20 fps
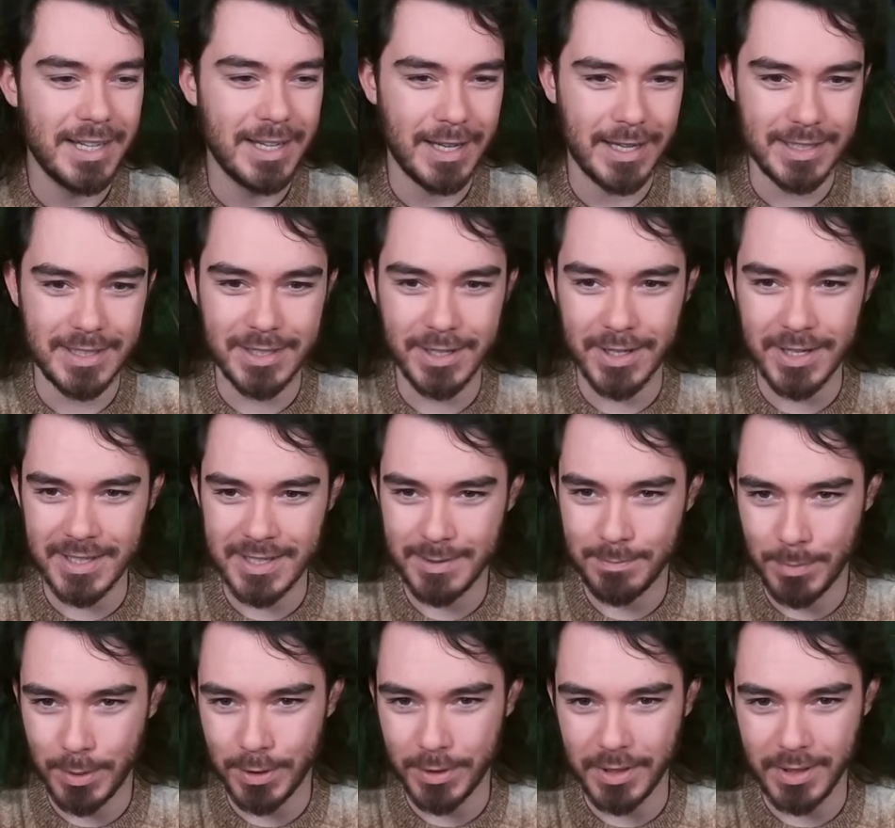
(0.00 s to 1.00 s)
a dud
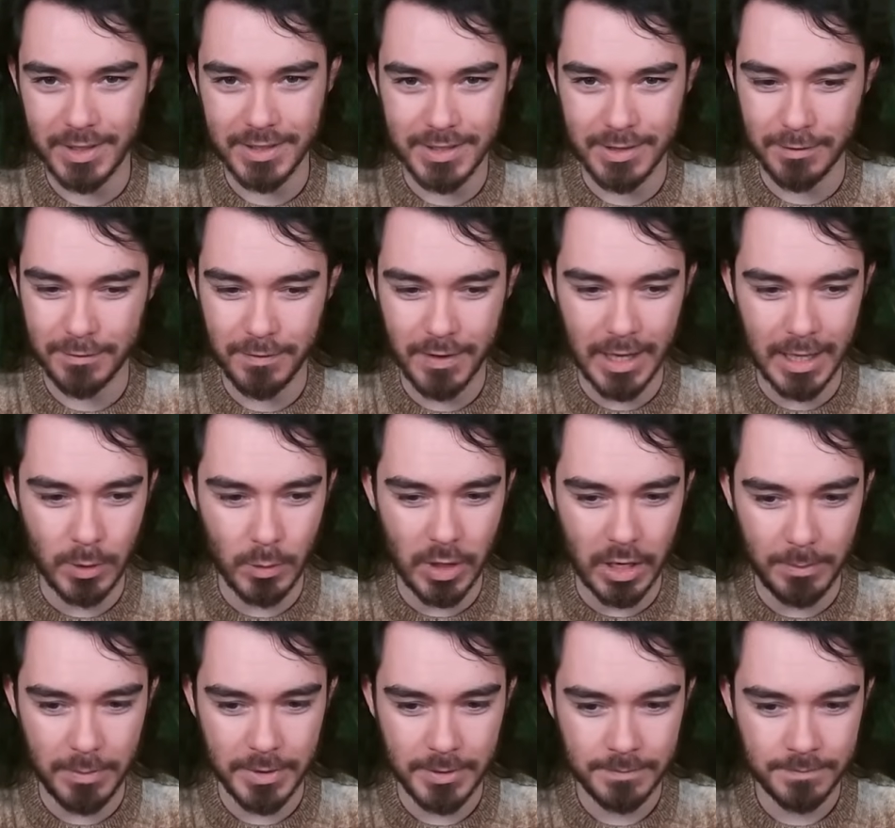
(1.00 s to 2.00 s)
pull to follow
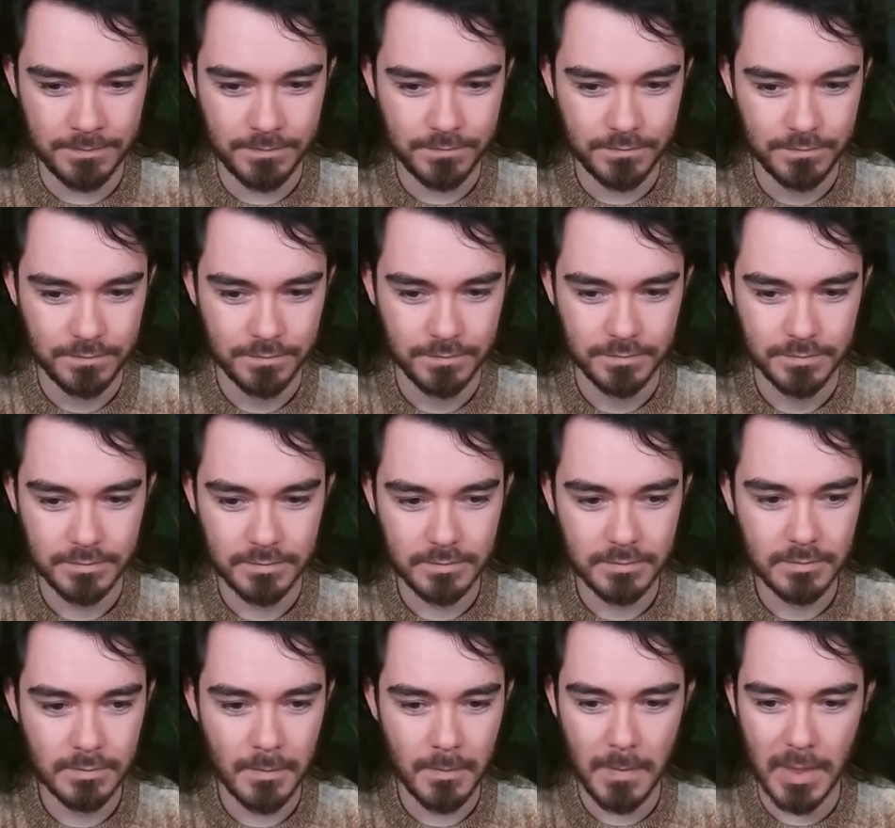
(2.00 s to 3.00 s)
up.
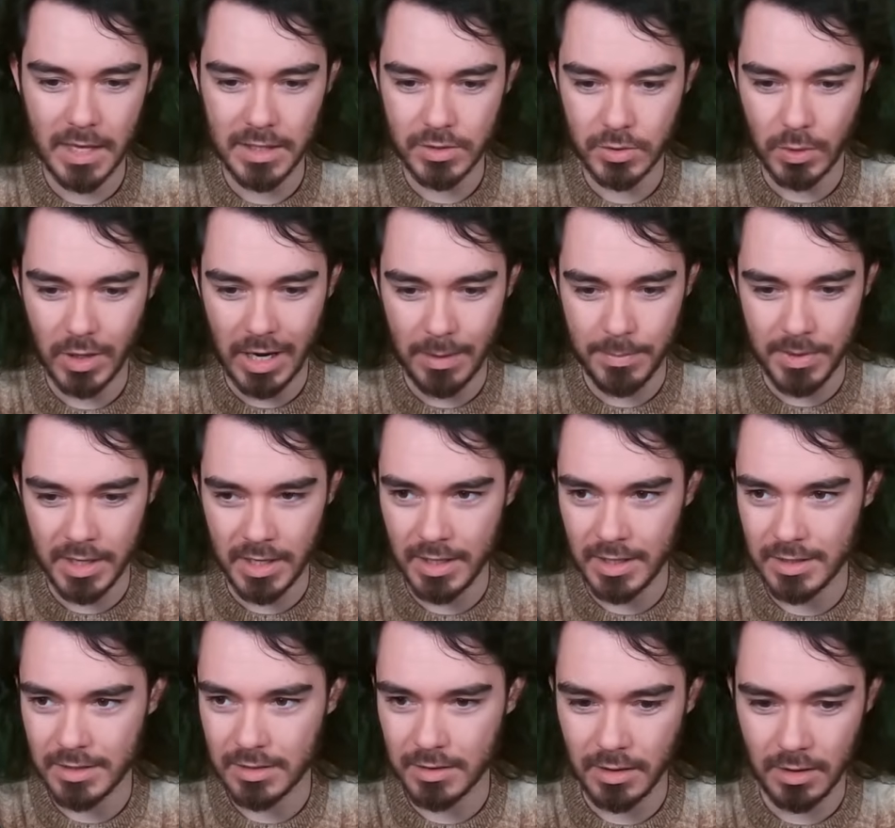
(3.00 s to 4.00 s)
Let's grab
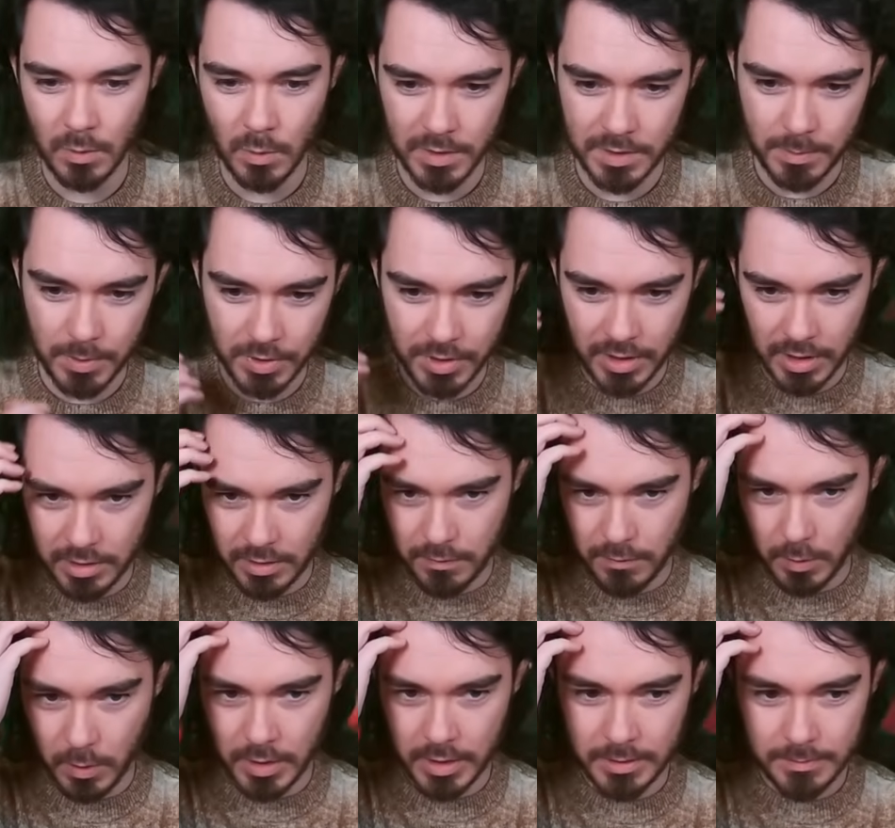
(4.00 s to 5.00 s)
these. You know, let's pull the other
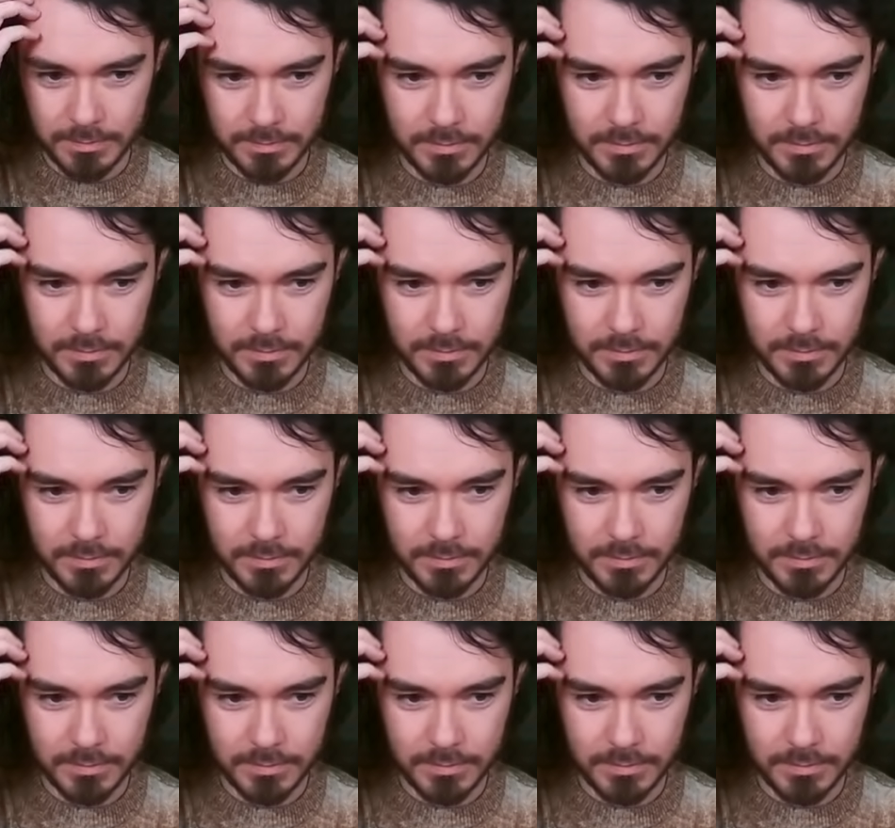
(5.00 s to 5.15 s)
four.